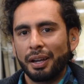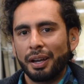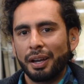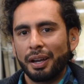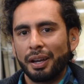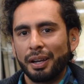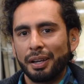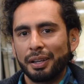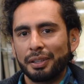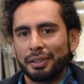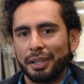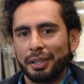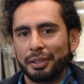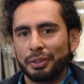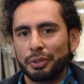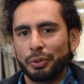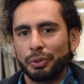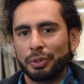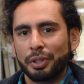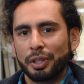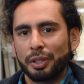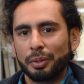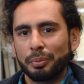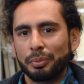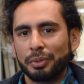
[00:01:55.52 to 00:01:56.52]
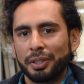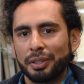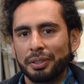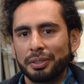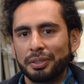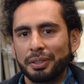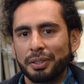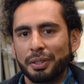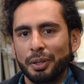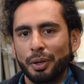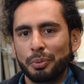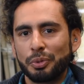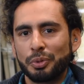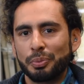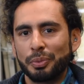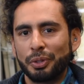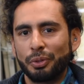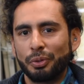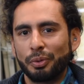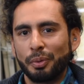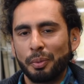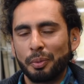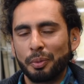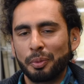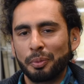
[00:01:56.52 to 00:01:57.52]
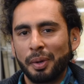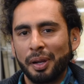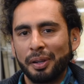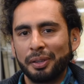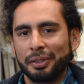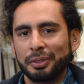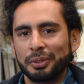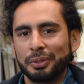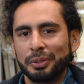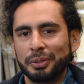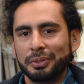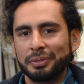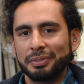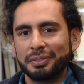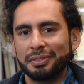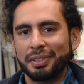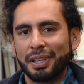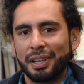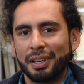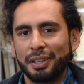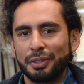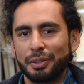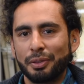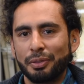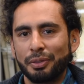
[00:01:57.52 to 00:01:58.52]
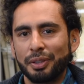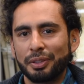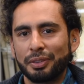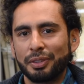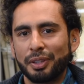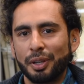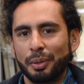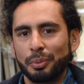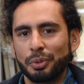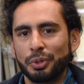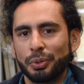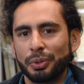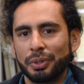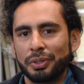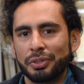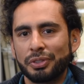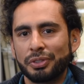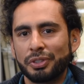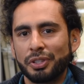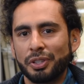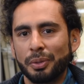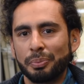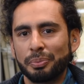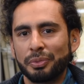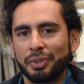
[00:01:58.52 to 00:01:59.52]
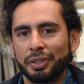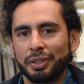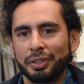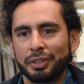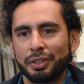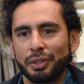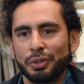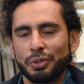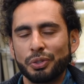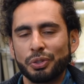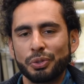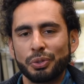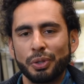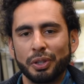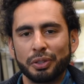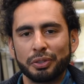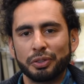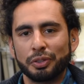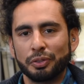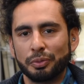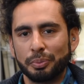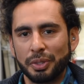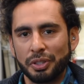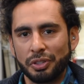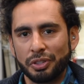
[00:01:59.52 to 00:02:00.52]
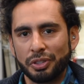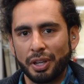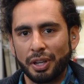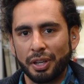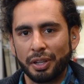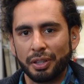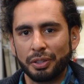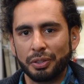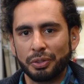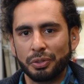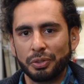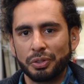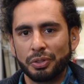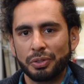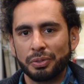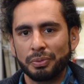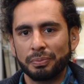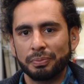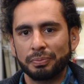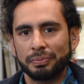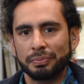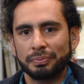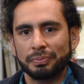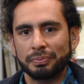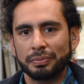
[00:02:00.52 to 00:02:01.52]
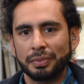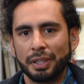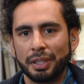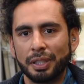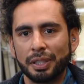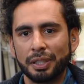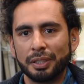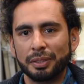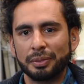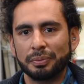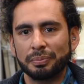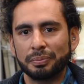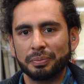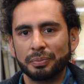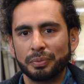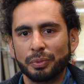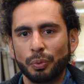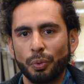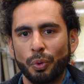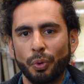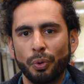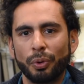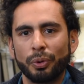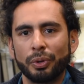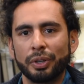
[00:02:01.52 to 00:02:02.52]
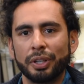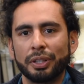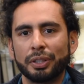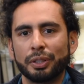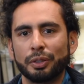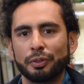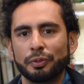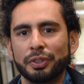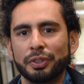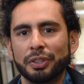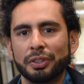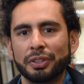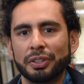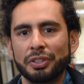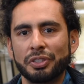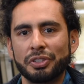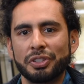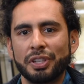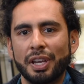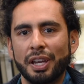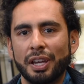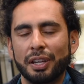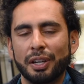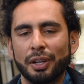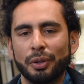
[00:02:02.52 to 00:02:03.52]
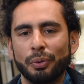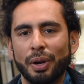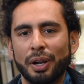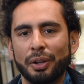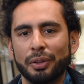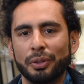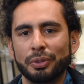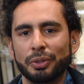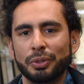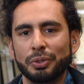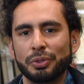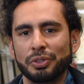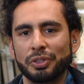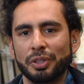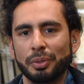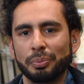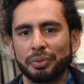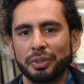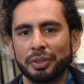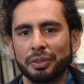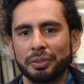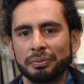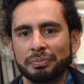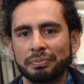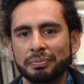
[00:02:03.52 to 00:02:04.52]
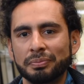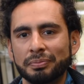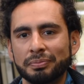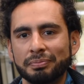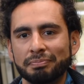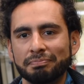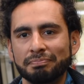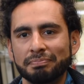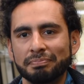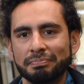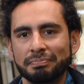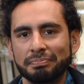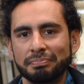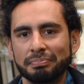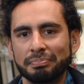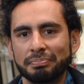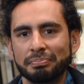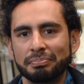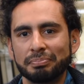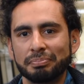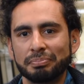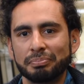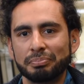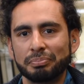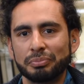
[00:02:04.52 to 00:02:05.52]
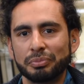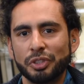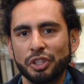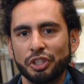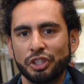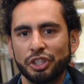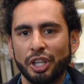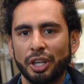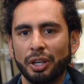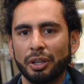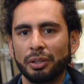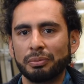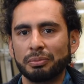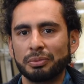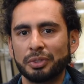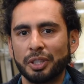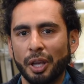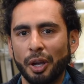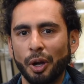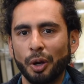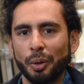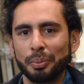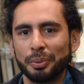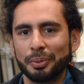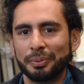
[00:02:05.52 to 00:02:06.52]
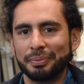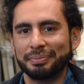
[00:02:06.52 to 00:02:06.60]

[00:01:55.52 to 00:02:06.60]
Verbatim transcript: I like donating blood. It helps me to remember my uncle and to think that I'm doing something constructive besides worrying feeling sad. I'd rather do something to share, to help.